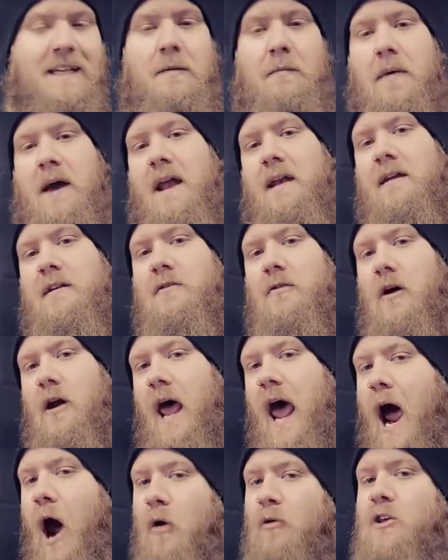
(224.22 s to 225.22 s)
dependent on
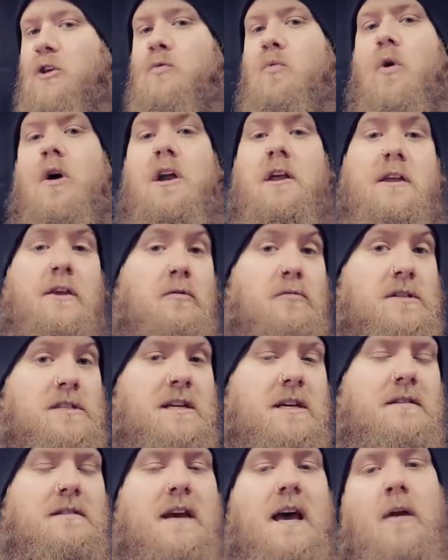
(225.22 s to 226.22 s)
how you want to use
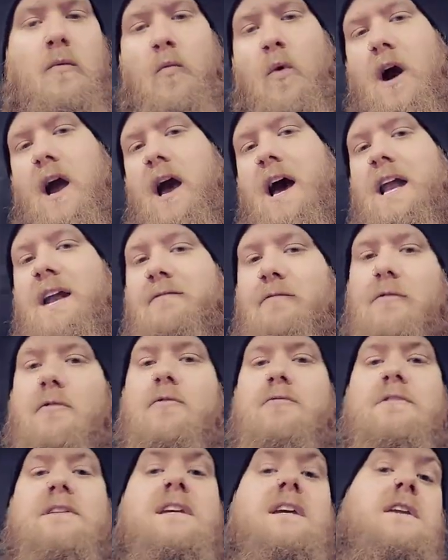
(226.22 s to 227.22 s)
it and what kind of a
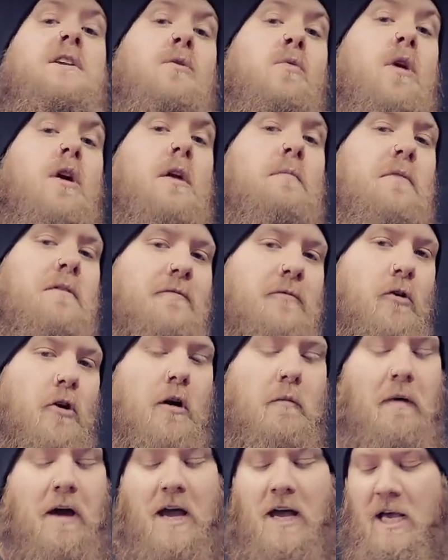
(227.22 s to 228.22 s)
routine you want to
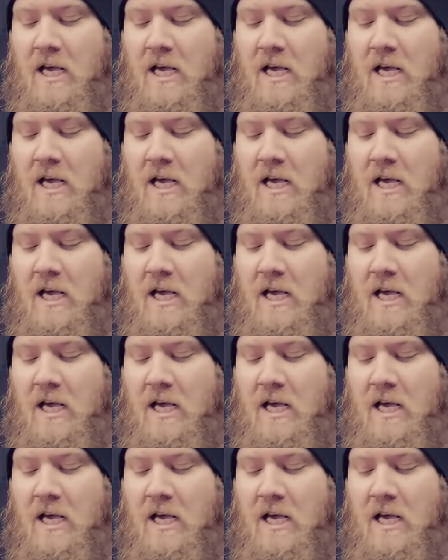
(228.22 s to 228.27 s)
perform.